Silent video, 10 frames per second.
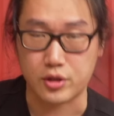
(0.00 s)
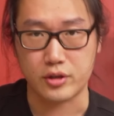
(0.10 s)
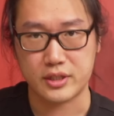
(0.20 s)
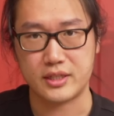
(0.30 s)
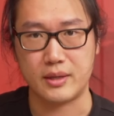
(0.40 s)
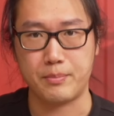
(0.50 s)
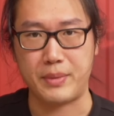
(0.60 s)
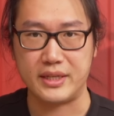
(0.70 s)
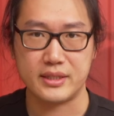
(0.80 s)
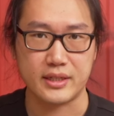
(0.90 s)
those are some
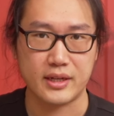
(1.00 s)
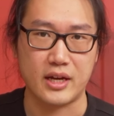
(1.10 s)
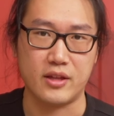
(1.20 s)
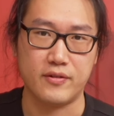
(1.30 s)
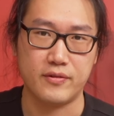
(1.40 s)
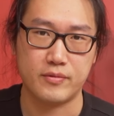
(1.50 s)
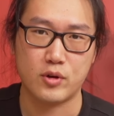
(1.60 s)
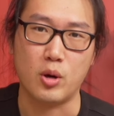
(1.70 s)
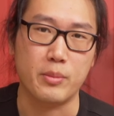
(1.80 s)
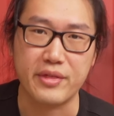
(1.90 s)
basic kind of
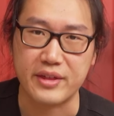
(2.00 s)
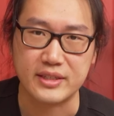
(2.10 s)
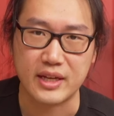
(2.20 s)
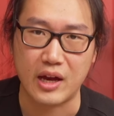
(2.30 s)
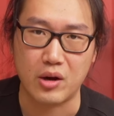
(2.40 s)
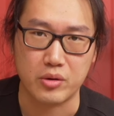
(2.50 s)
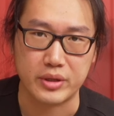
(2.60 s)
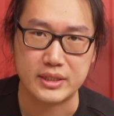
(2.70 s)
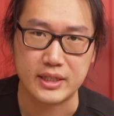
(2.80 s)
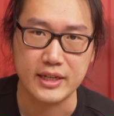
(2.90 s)
common things that I
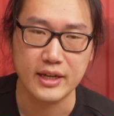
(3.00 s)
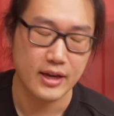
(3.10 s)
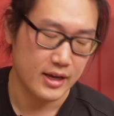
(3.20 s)
always see.